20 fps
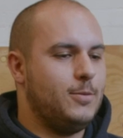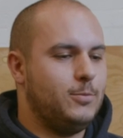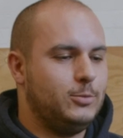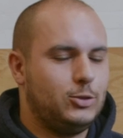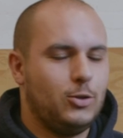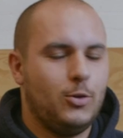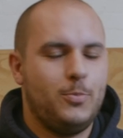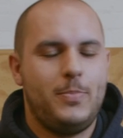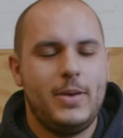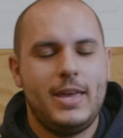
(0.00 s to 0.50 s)

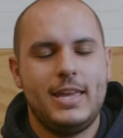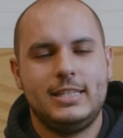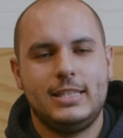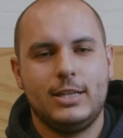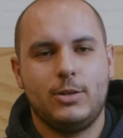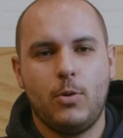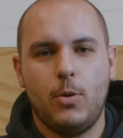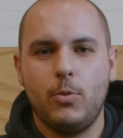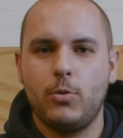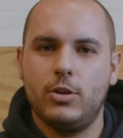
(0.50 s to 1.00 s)
So
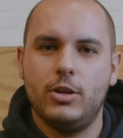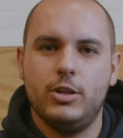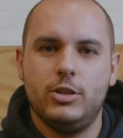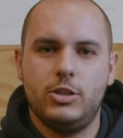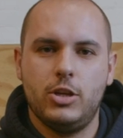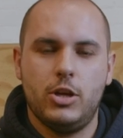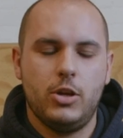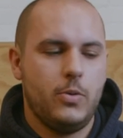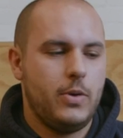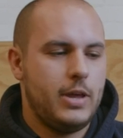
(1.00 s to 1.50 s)
basically what we're going to
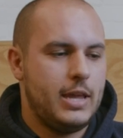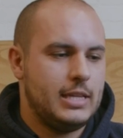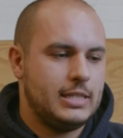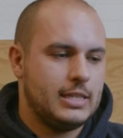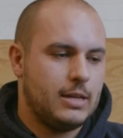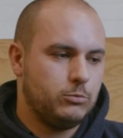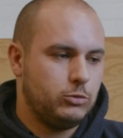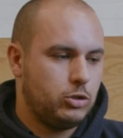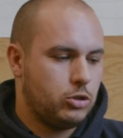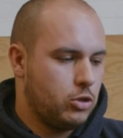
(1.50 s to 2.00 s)
do is
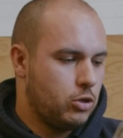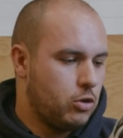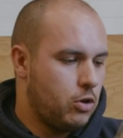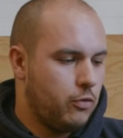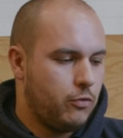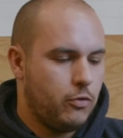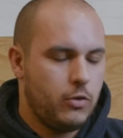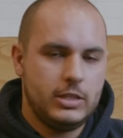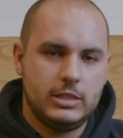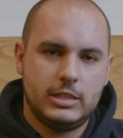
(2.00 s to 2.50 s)
I'm just going to
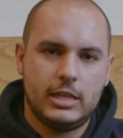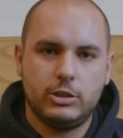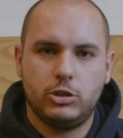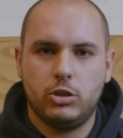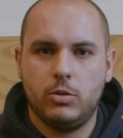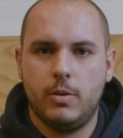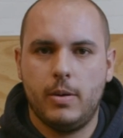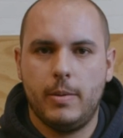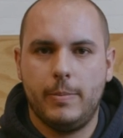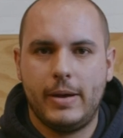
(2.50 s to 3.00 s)
go through each
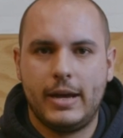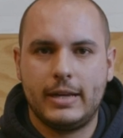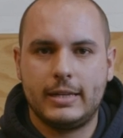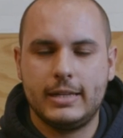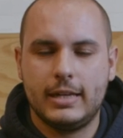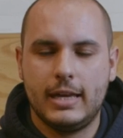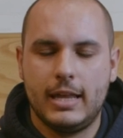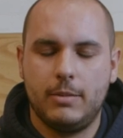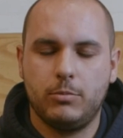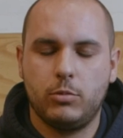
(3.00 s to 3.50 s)
section of my
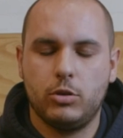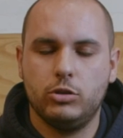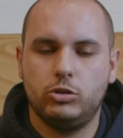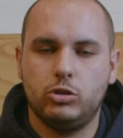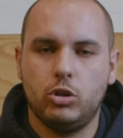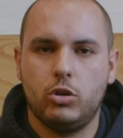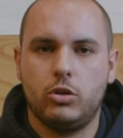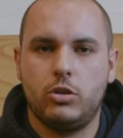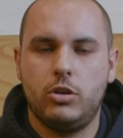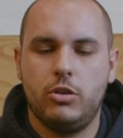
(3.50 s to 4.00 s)
bag, and I'm going to
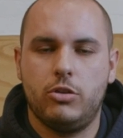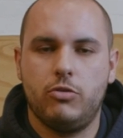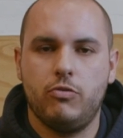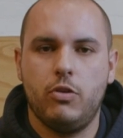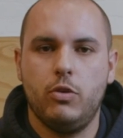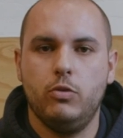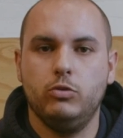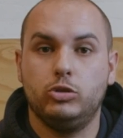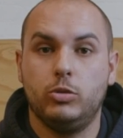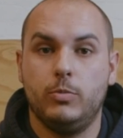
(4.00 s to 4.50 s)
talk you
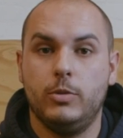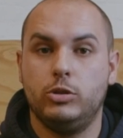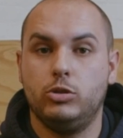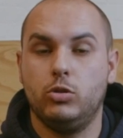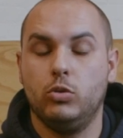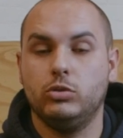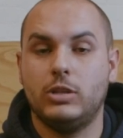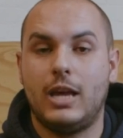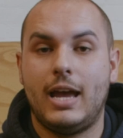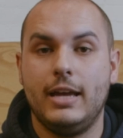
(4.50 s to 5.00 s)
through some of the
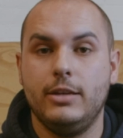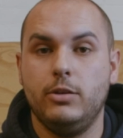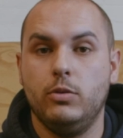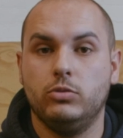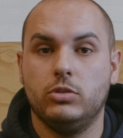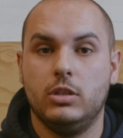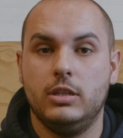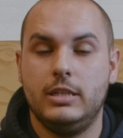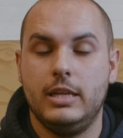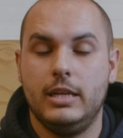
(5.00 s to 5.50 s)
tools that I
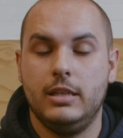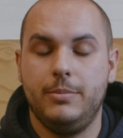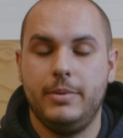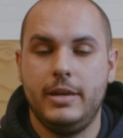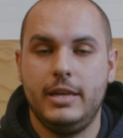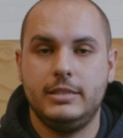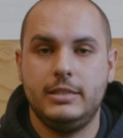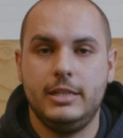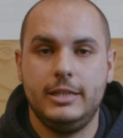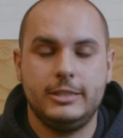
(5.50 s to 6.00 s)
use on a daily
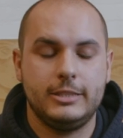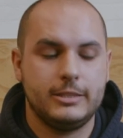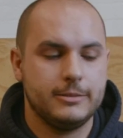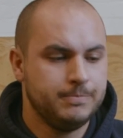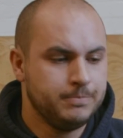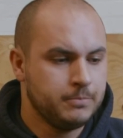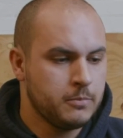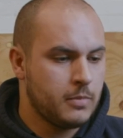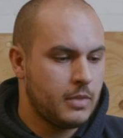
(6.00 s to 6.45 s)
basis